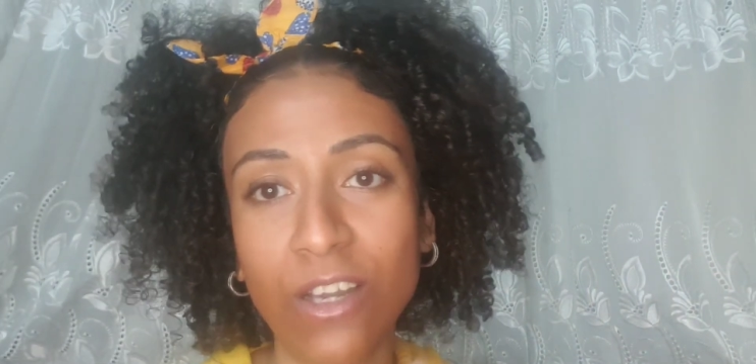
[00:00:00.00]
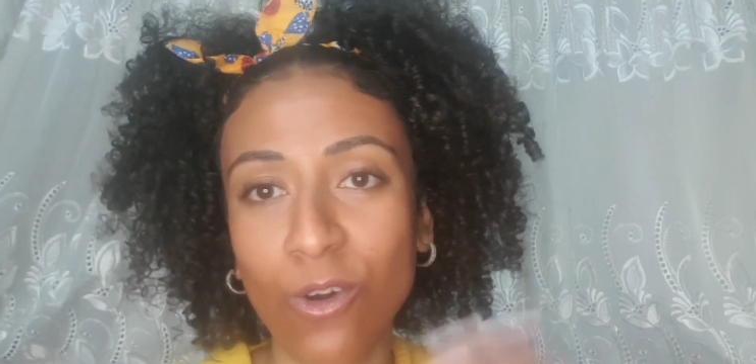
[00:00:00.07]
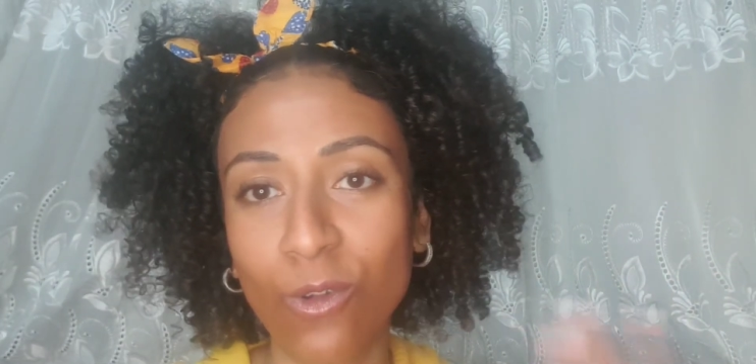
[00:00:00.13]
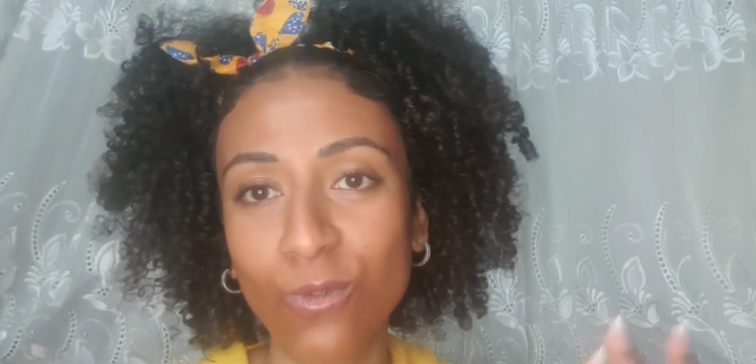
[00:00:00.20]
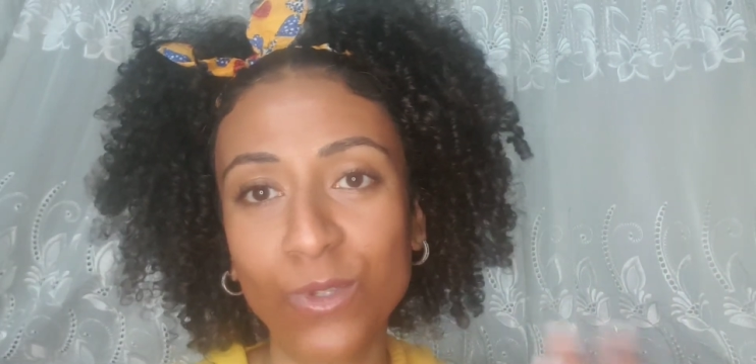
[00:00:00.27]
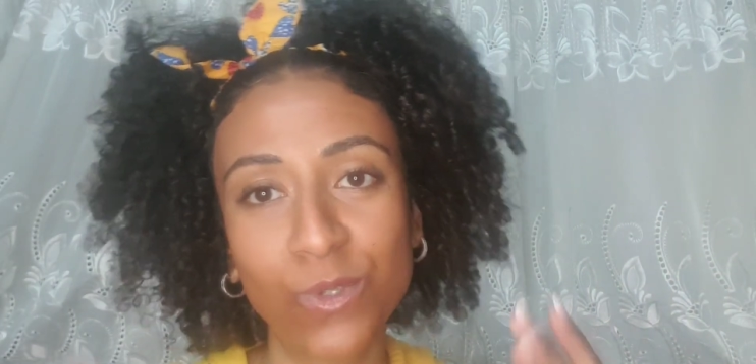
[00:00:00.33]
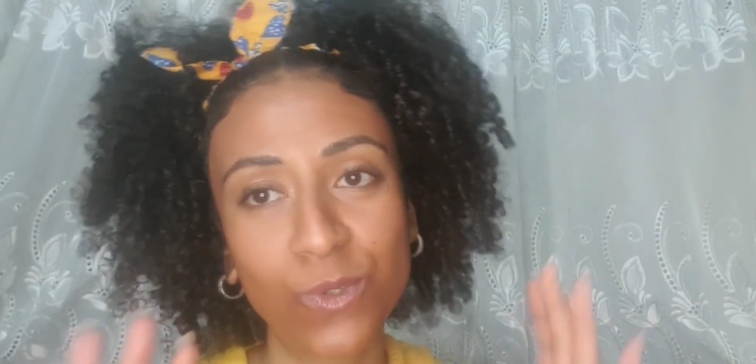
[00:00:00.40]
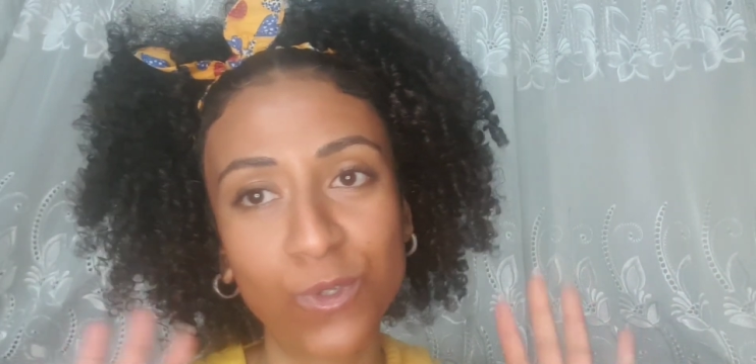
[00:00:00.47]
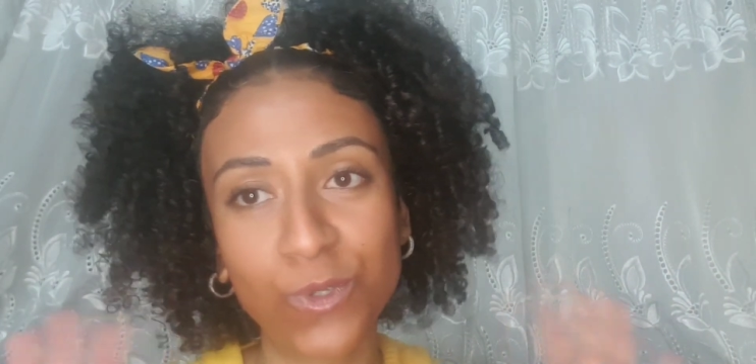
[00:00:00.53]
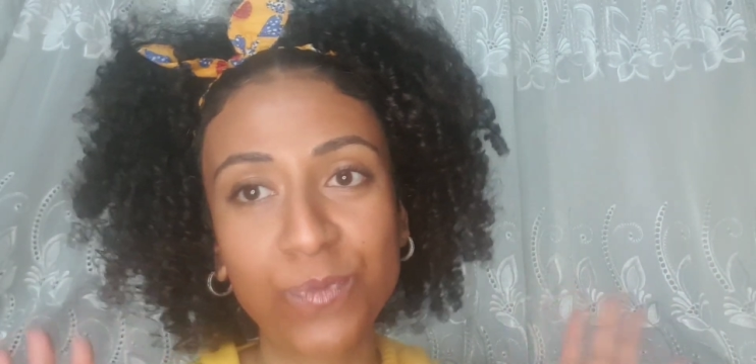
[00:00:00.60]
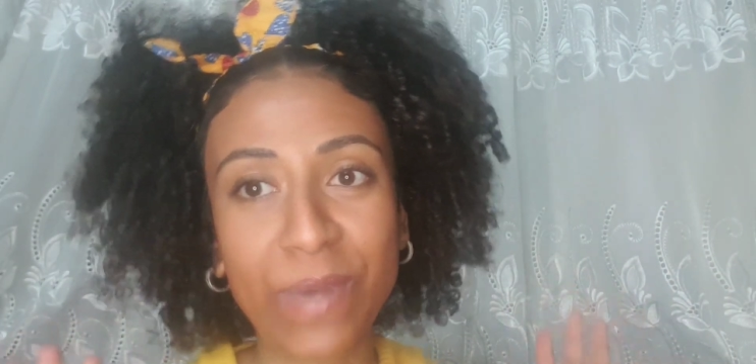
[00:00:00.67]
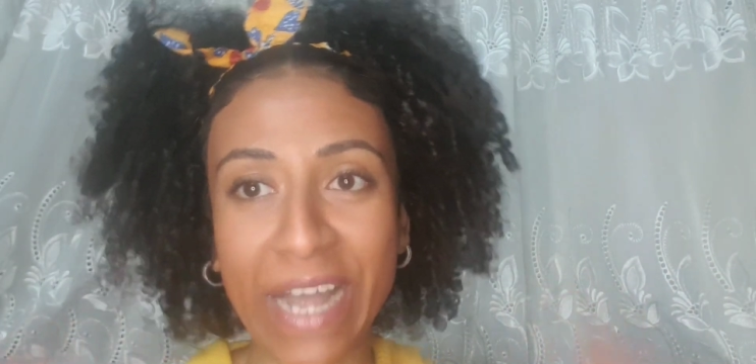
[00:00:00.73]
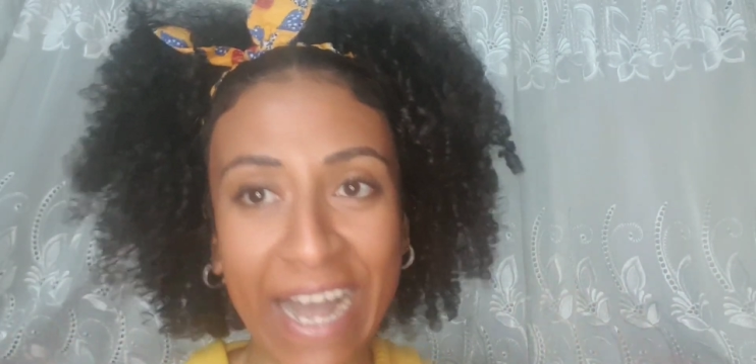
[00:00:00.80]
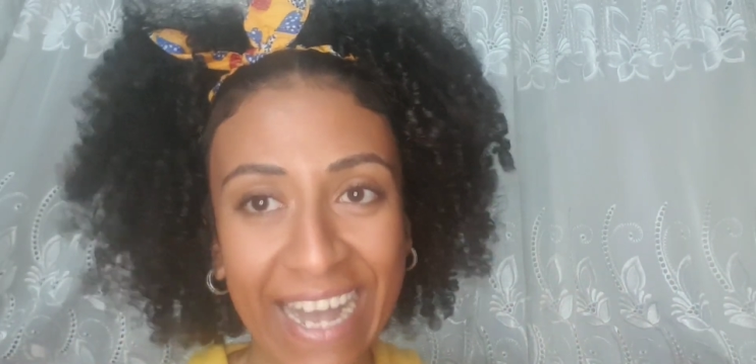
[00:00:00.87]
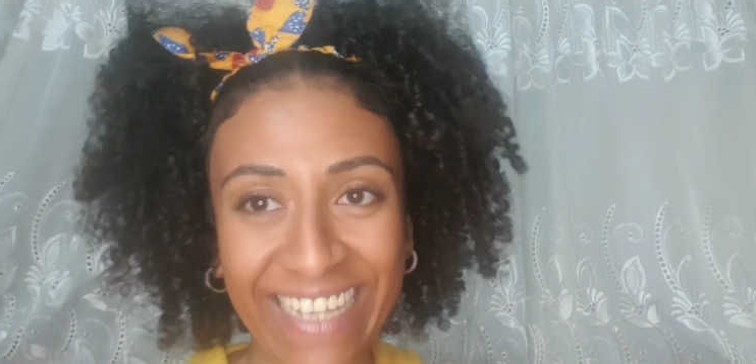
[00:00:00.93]
always use
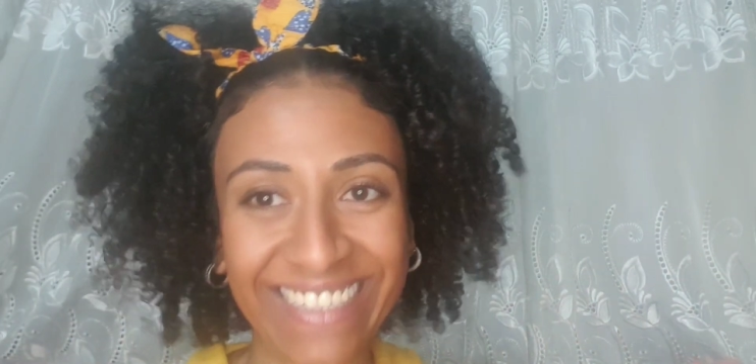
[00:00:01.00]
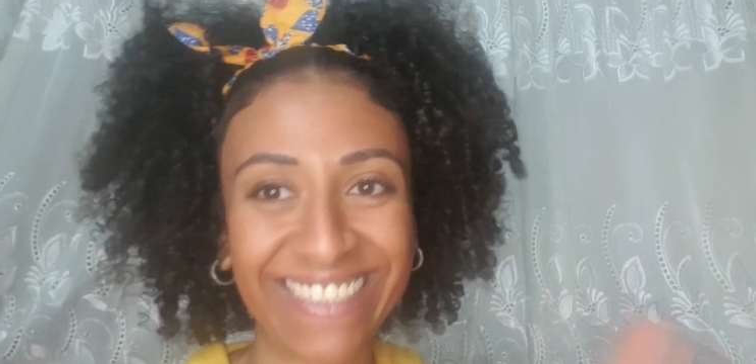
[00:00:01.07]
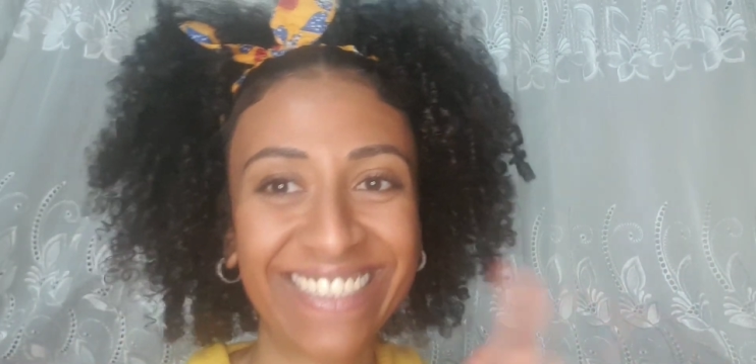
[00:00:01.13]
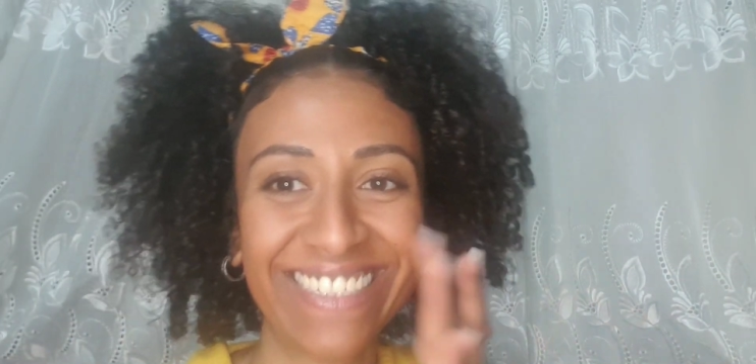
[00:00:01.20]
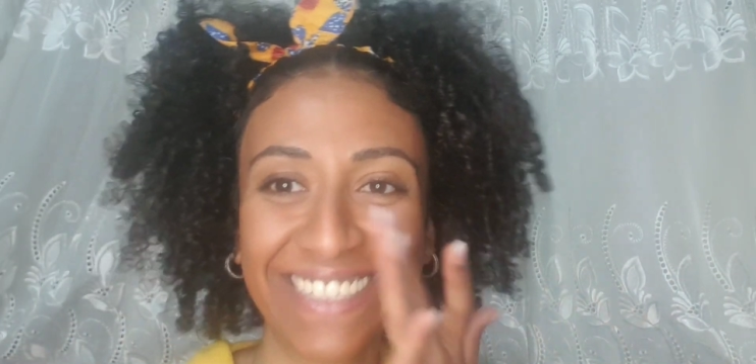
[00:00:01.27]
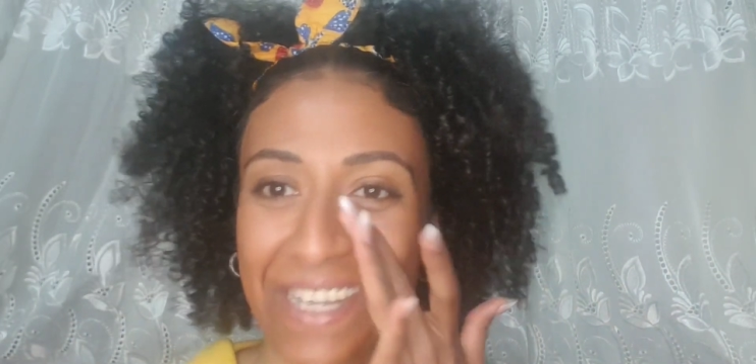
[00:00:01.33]
my hand.